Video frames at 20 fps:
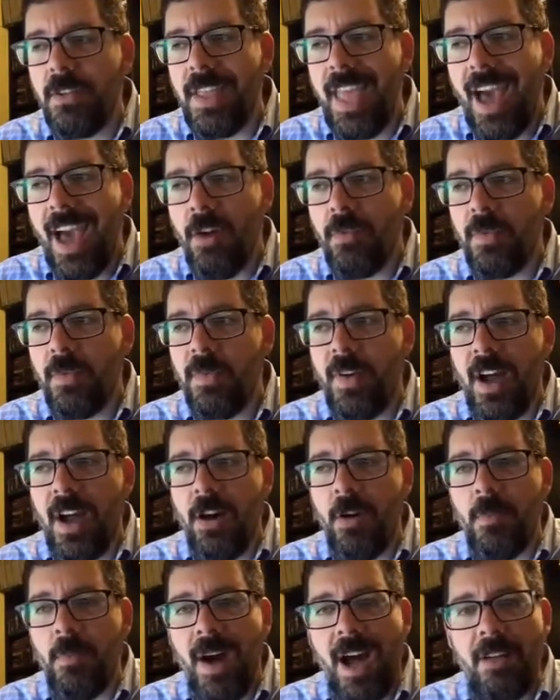the out
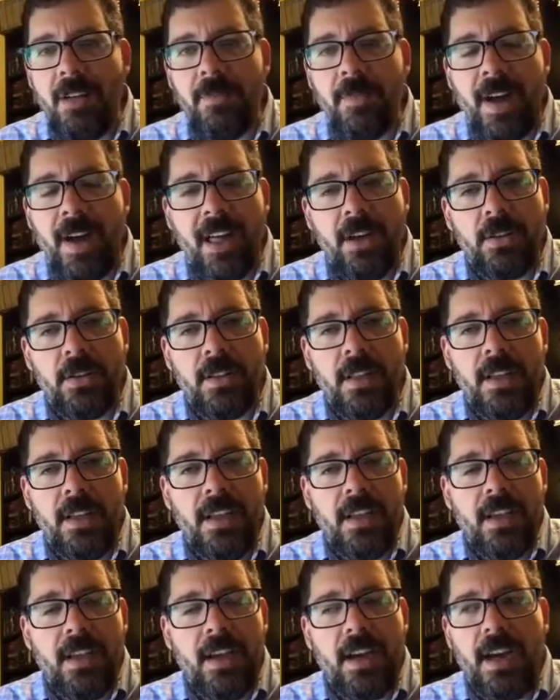file
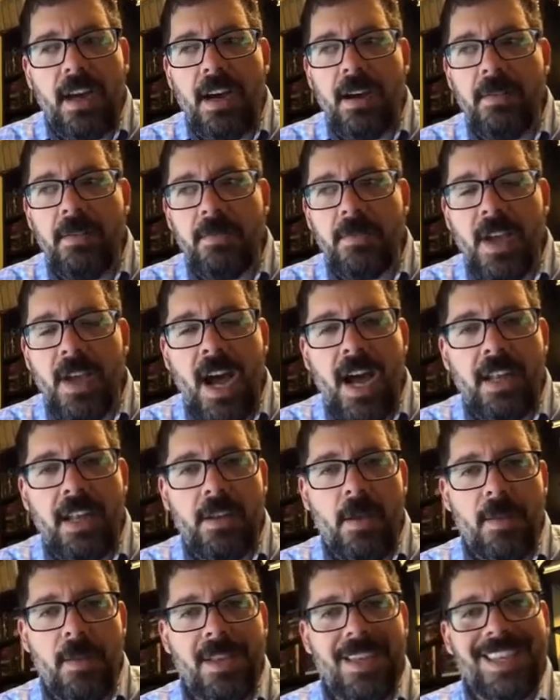
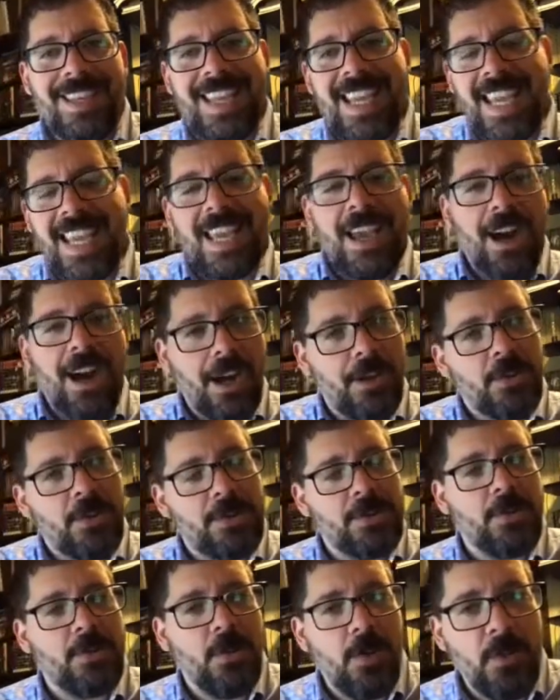
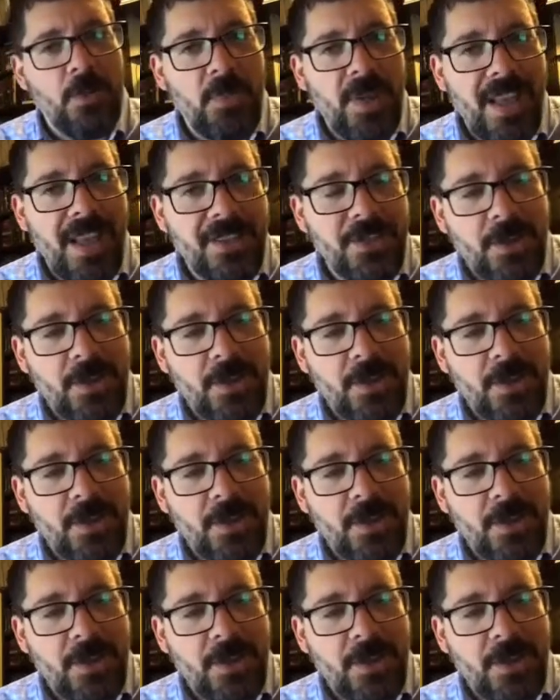myfile.d_bin.